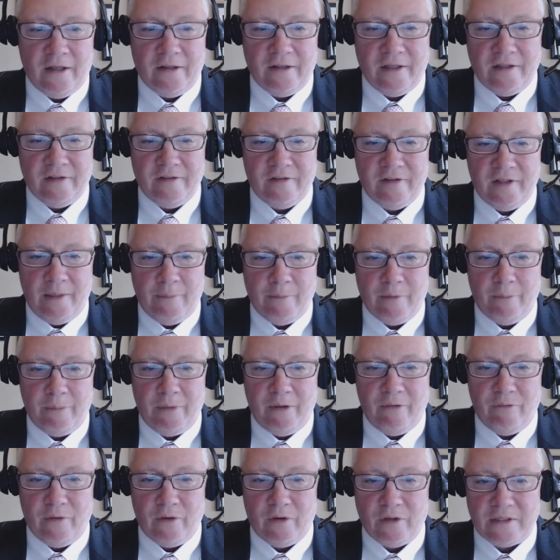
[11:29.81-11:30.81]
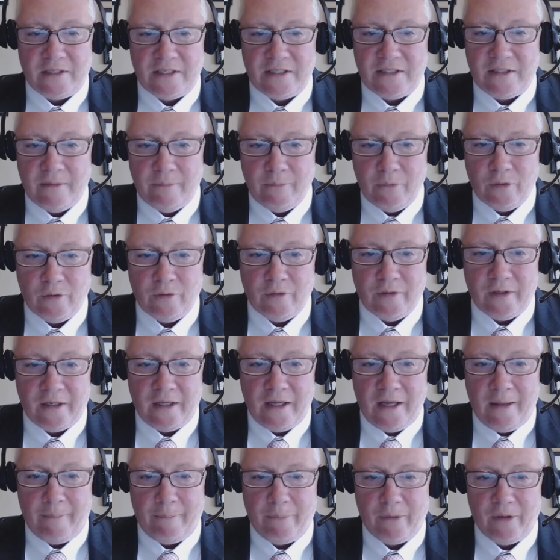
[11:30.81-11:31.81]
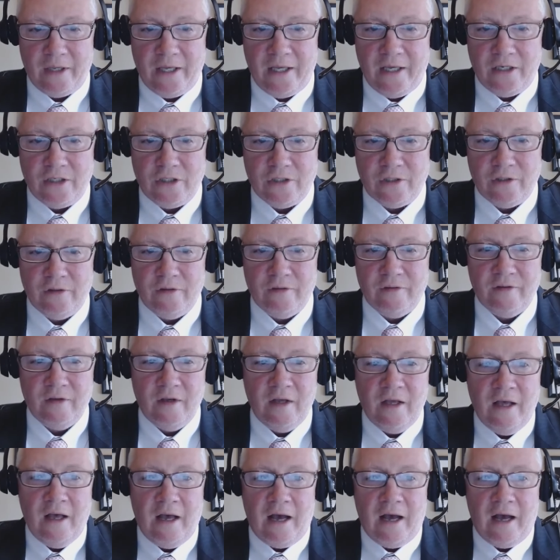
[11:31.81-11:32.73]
They seem to be very similar in complications.